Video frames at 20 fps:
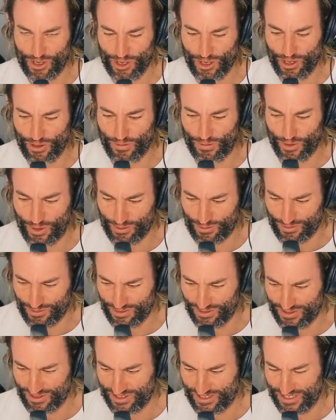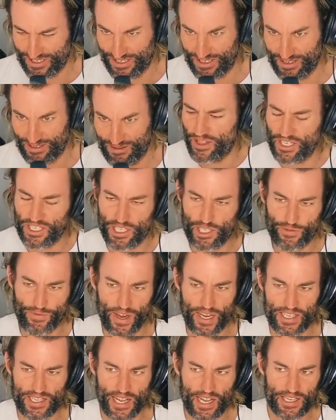Beautiful.
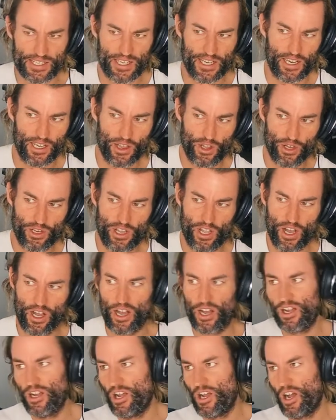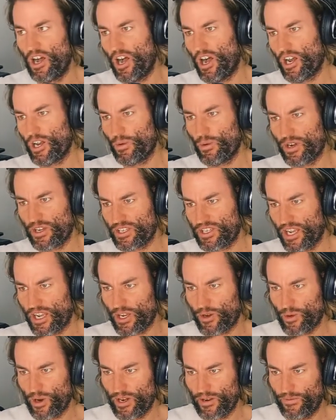This is fantastic. And look, I don't want
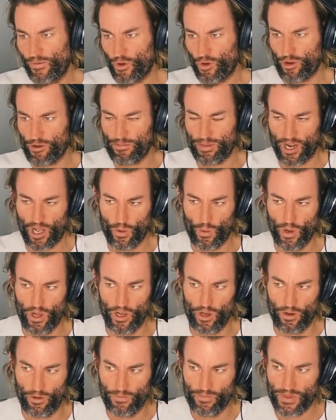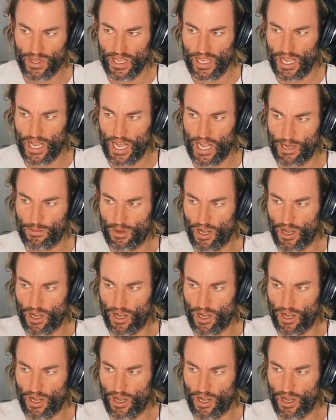to take credit for it, but I will.